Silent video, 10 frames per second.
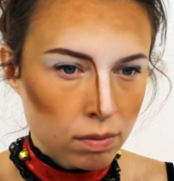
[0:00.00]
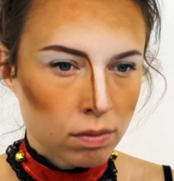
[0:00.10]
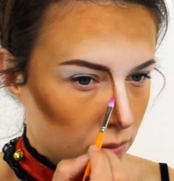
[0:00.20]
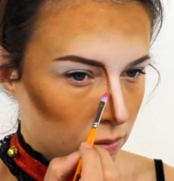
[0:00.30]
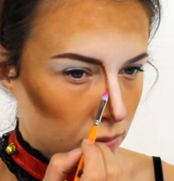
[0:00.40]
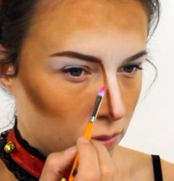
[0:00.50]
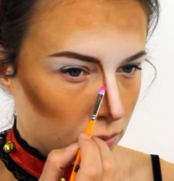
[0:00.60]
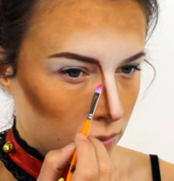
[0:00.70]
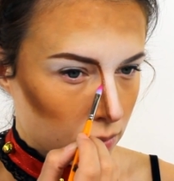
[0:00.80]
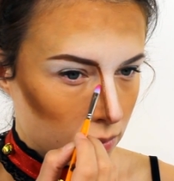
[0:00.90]
Before this
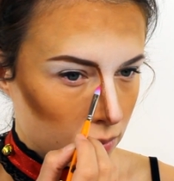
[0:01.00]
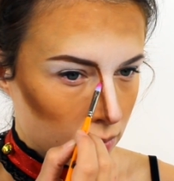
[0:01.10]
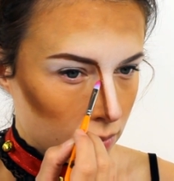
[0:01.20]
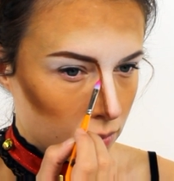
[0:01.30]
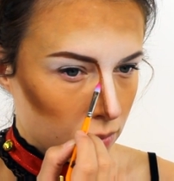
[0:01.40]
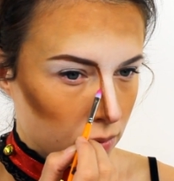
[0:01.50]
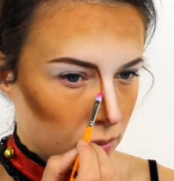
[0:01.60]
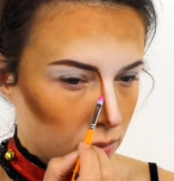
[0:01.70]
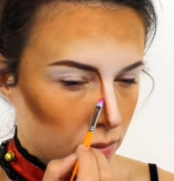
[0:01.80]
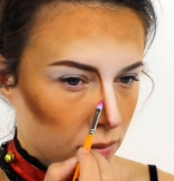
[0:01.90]
paint has a chance to
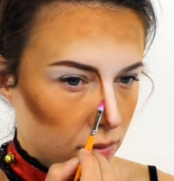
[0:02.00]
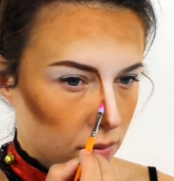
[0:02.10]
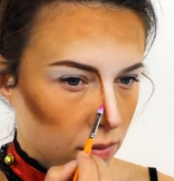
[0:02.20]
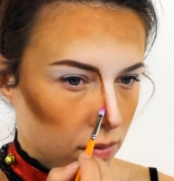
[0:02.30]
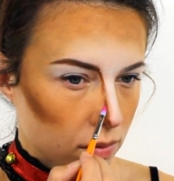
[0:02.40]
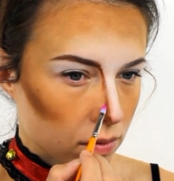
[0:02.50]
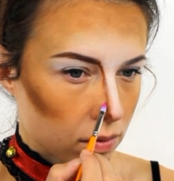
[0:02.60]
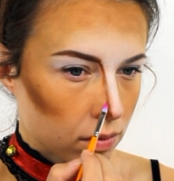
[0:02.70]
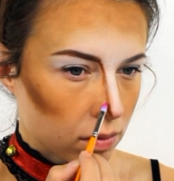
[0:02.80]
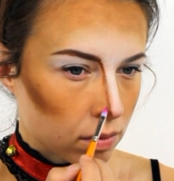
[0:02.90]
dry, take a clean
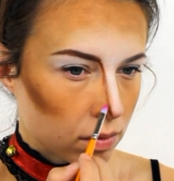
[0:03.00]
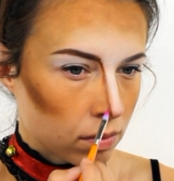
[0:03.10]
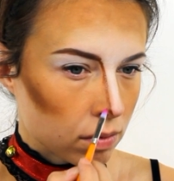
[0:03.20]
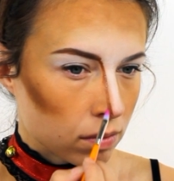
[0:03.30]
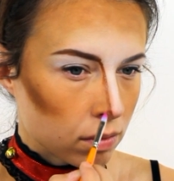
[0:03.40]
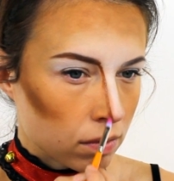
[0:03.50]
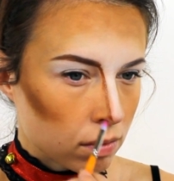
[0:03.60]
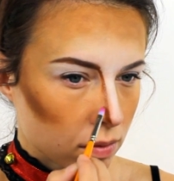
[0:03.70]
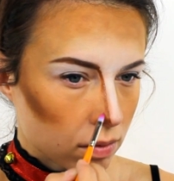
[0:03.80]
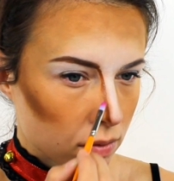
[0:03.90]
brush and blend out
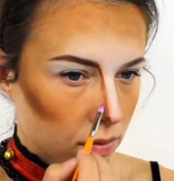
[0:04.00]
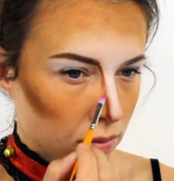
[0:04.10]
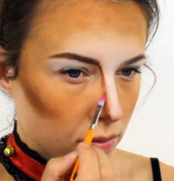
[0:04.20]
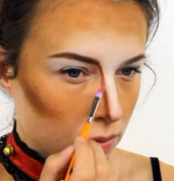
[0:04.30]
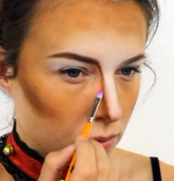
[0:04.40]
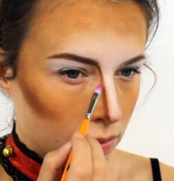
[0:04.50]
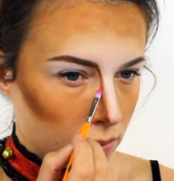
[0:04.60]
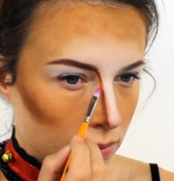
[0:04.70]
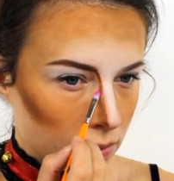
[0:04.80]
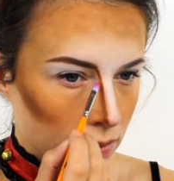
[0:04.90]
the outside edges
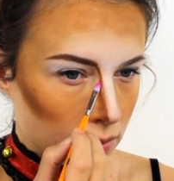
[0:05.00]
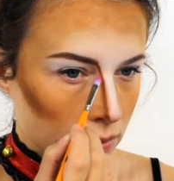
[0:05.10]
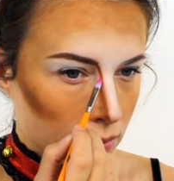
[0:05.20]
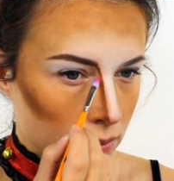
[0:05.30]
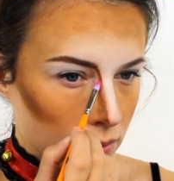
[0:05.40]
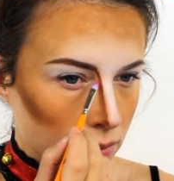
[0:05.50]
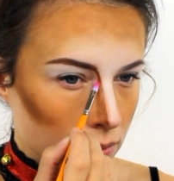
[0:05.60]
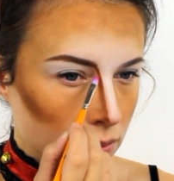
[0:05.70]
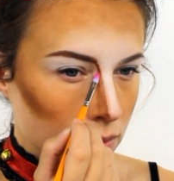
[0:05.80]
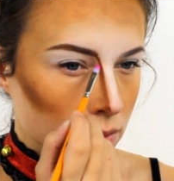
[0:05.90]
down the side of the nose.